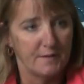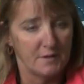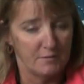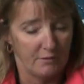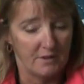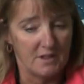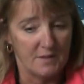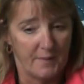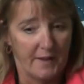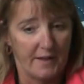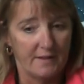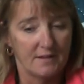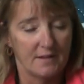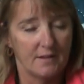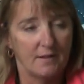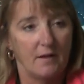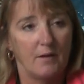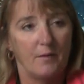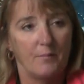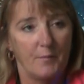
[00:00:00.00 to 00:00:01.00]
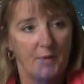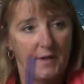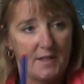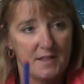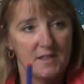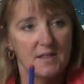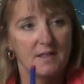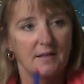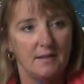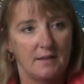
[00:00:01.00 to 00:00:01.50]
respect, and I'm
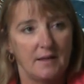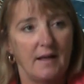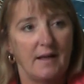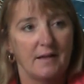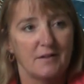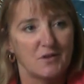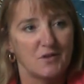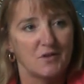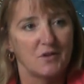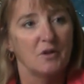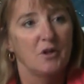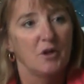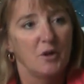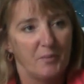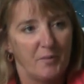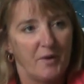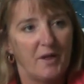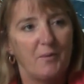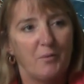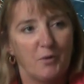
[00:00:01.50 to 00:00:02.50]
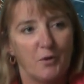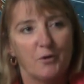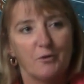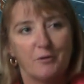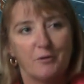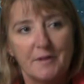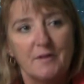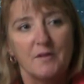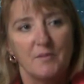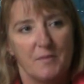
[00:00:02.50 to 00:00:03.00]
listening now to people who
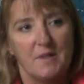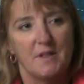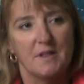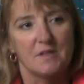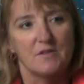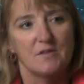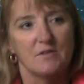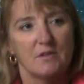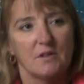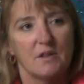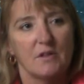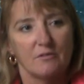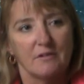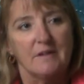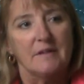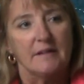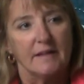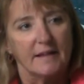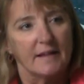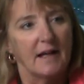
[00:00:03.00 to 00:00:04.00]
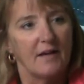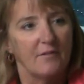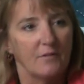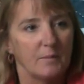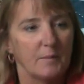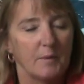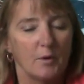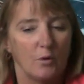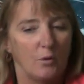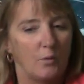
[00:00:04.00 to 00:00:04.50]
the ministry or in the
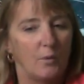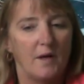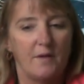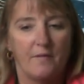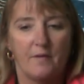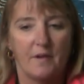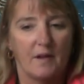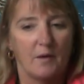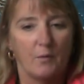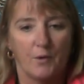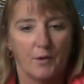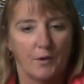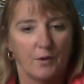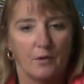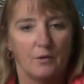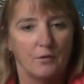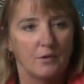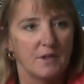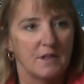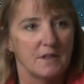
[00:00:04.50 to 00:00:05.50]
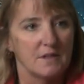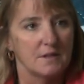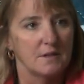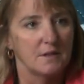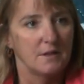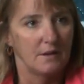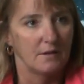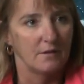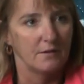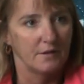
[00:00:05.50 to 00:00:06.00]
government or whatever they want to call
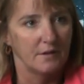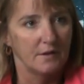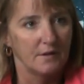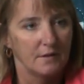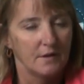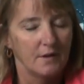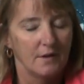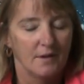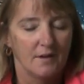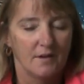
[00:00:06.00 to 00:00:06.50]
it,